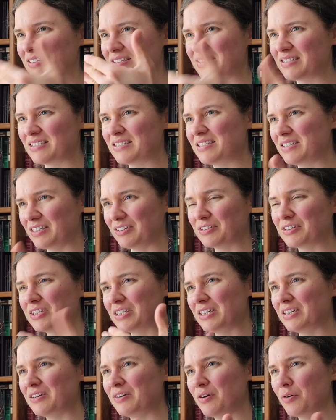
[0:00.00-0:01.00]

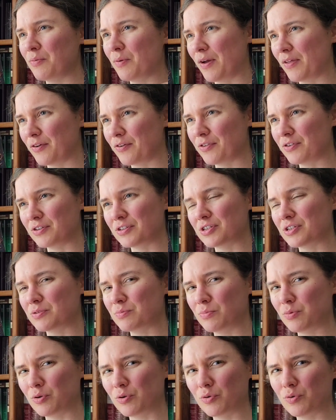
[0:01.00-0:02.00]
stilted rather than
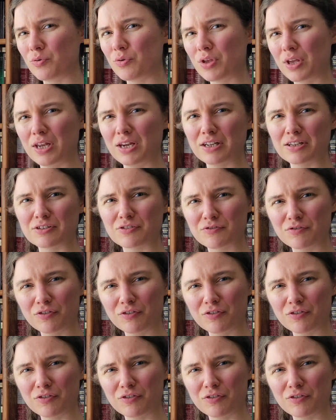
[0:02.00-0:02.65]
smooth in its